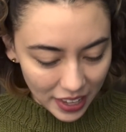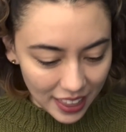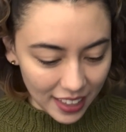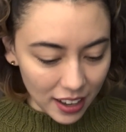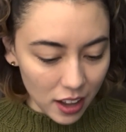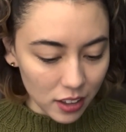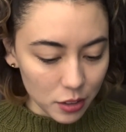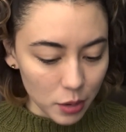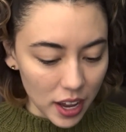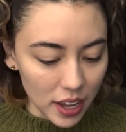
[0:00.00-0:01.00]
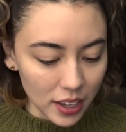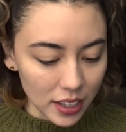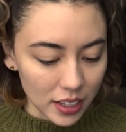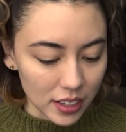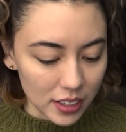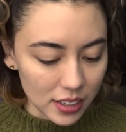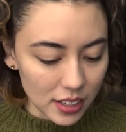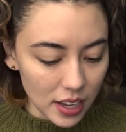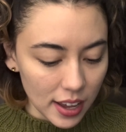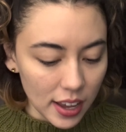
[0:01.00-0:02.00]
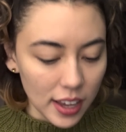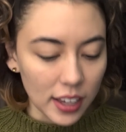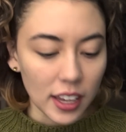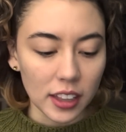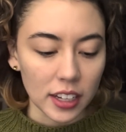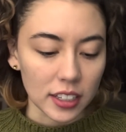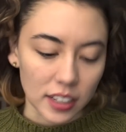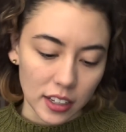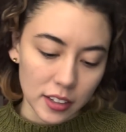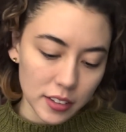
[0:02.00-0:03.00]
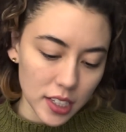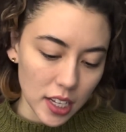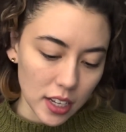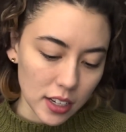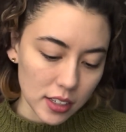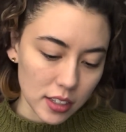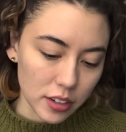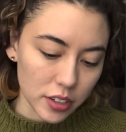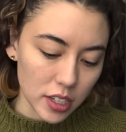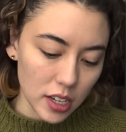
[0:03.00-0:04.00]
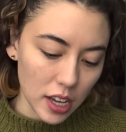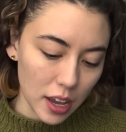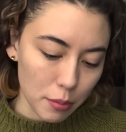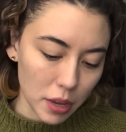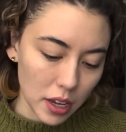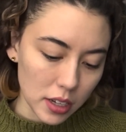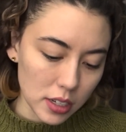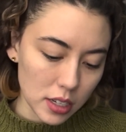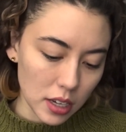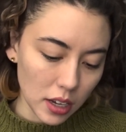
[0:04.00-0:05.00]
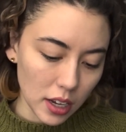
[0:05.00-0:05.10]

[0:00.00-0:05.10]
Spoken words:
The colorway is Killington and it's their DK base.